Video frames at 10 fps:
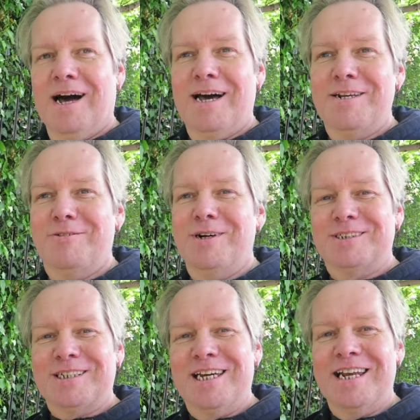And
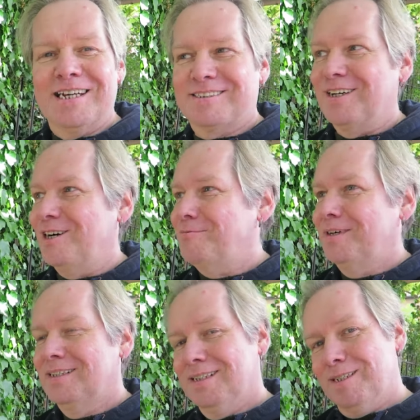we'll see you next
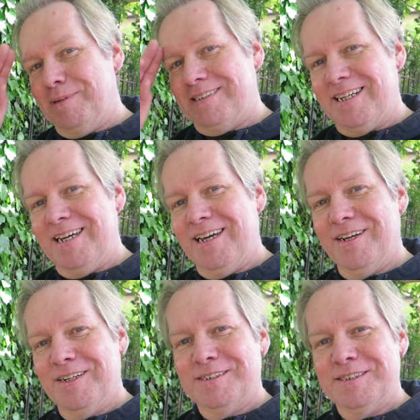time. Be seeing
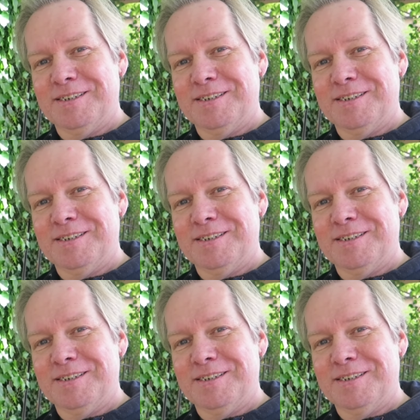you.